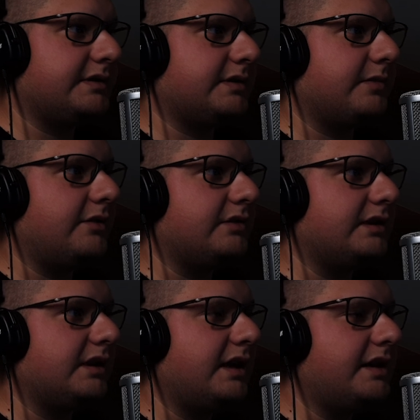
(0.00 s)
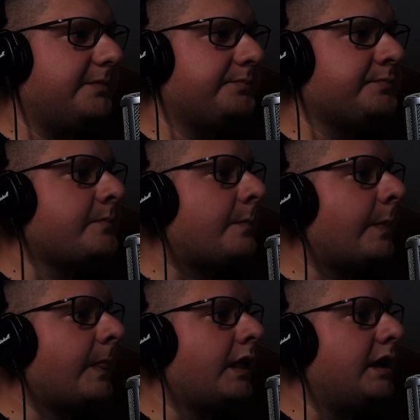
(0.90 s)
about the glare
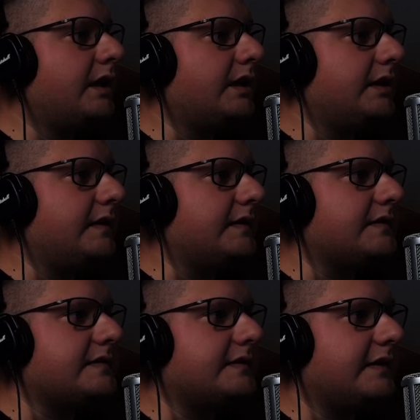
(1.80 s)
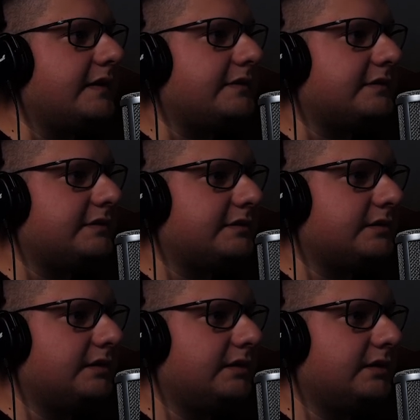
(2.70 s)
is that
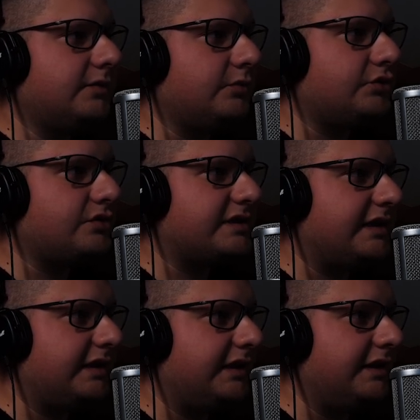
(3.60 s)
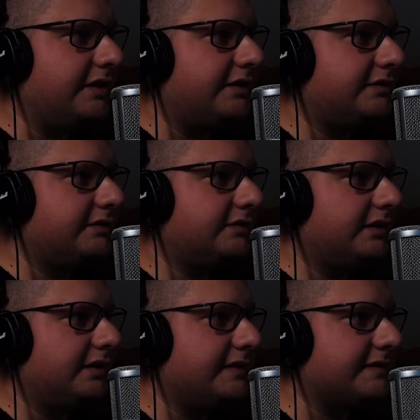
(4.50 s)
what you see here
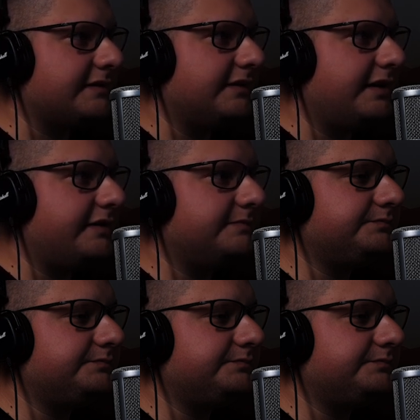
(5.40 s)
as a glare